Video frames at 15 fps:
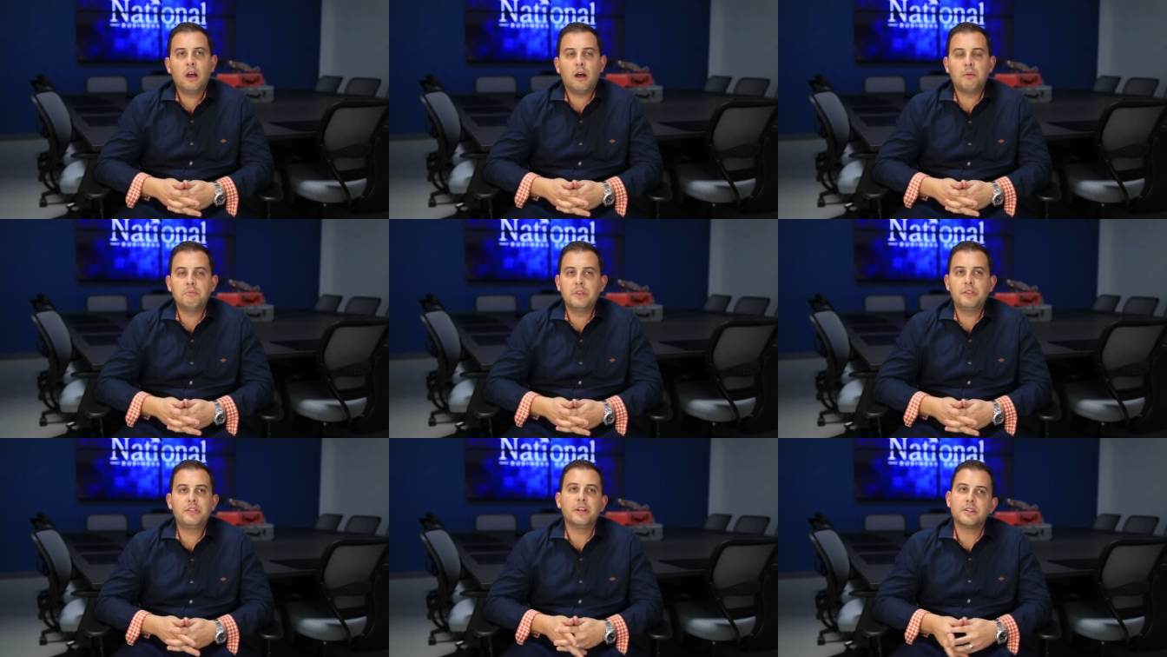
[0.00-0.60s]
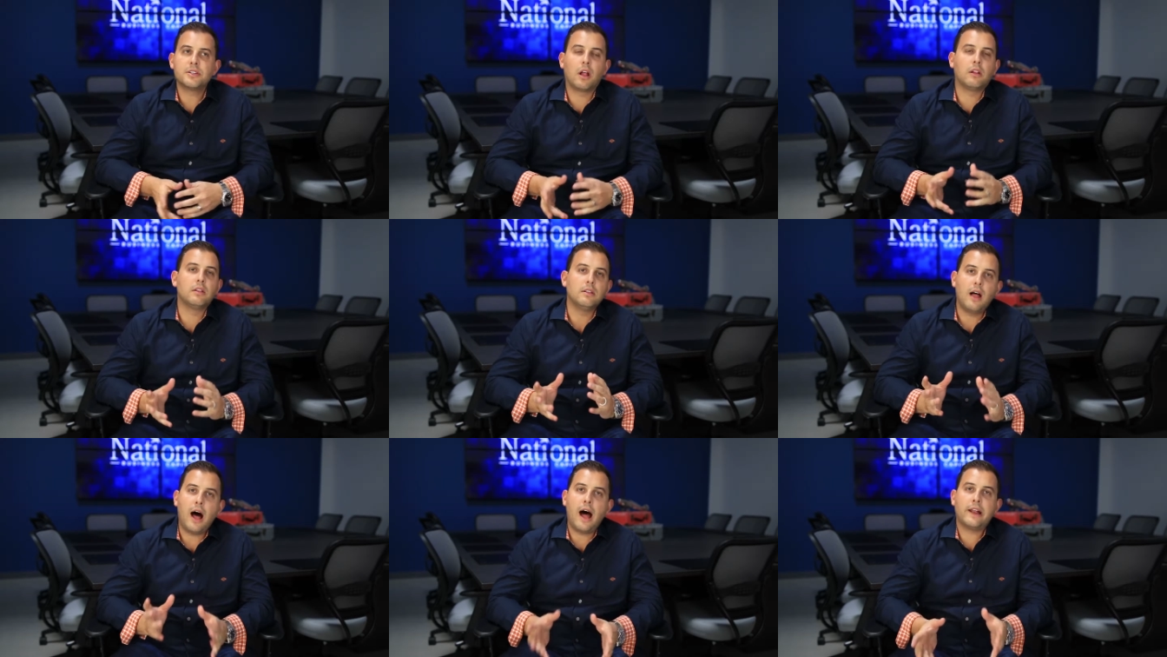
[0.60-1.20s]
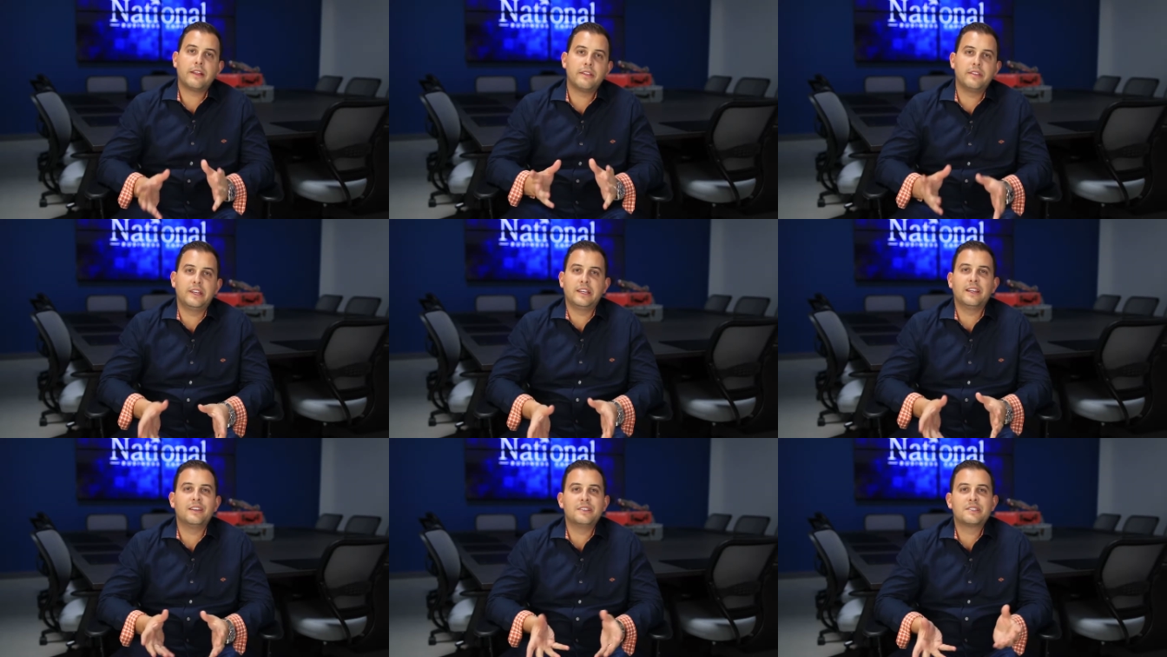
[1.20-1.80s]
Um, there's a lot of
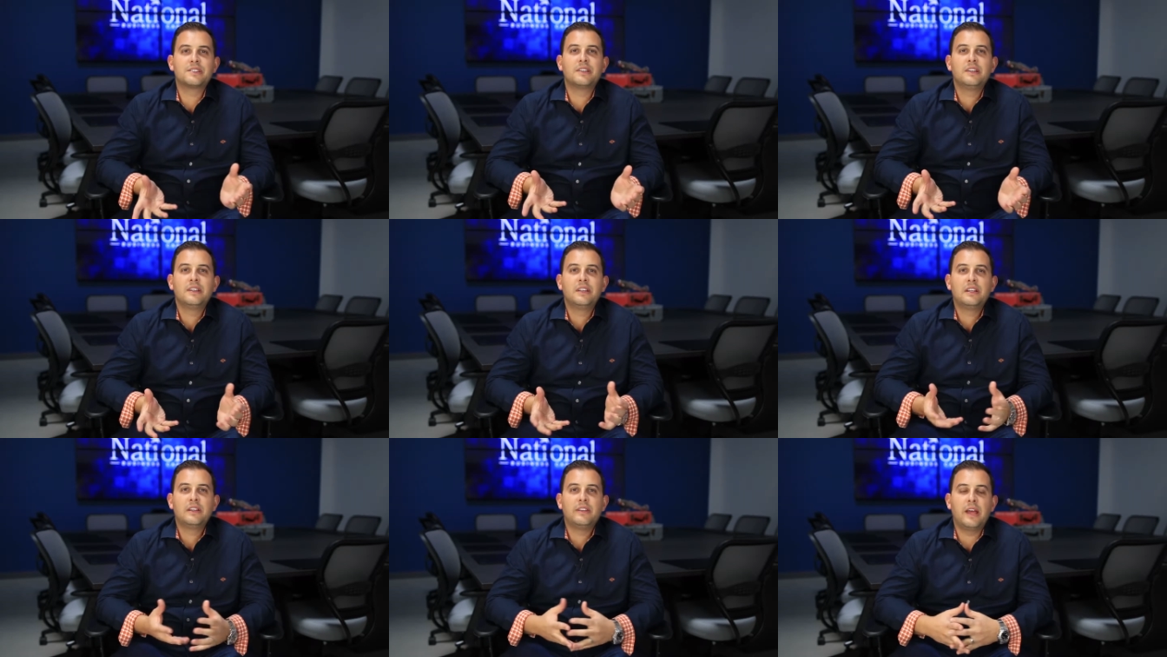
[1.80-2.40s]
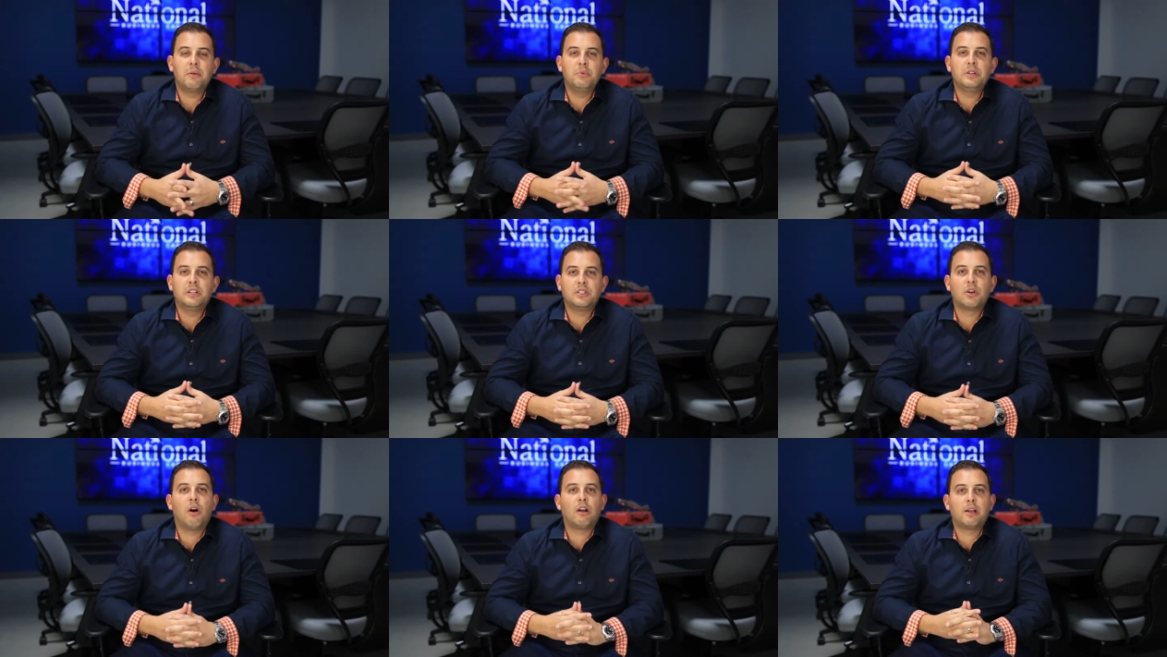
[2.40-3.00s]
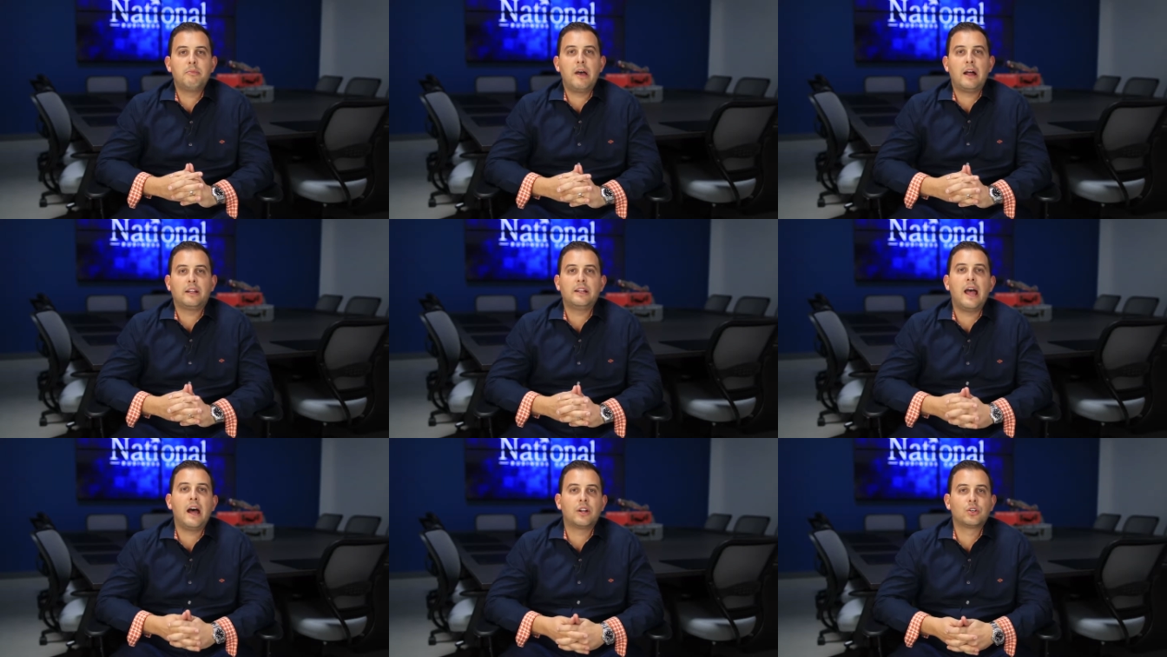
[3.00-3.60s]
things that we could talk about
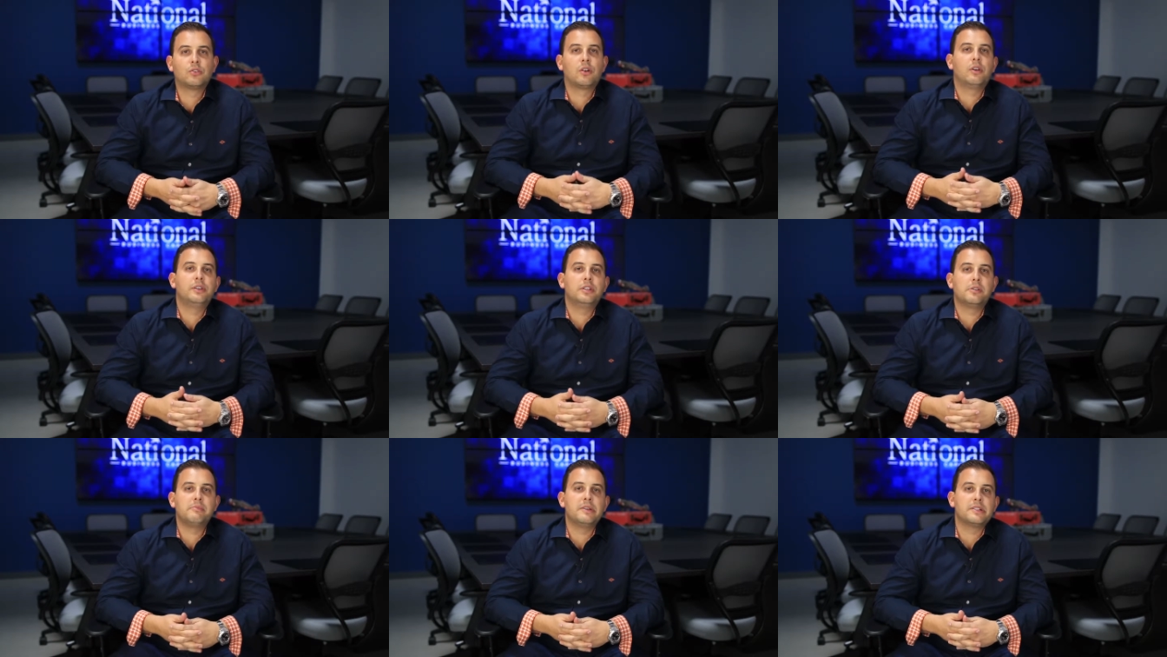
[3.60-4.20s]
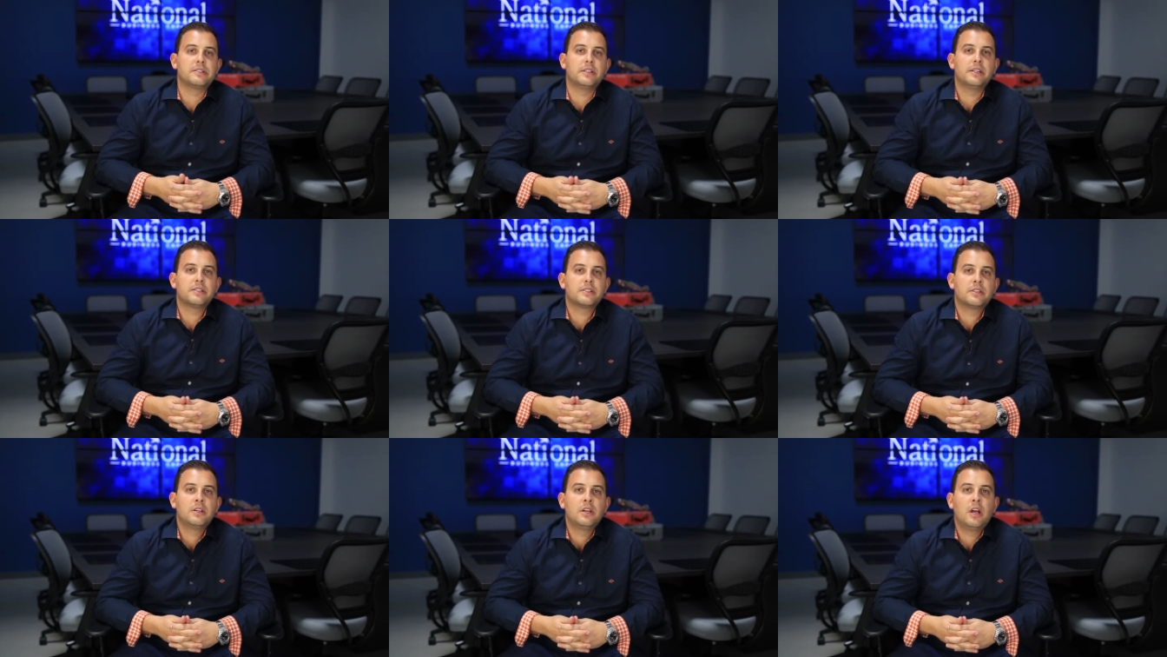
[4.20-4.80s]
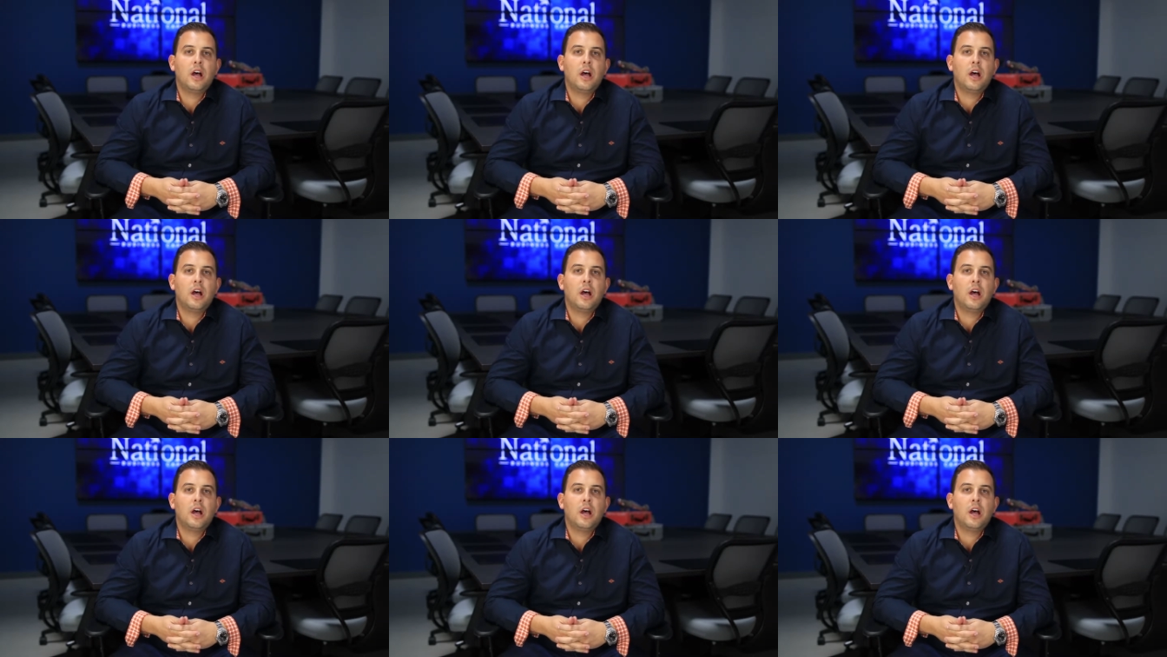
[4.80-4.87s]
and how to grow your business.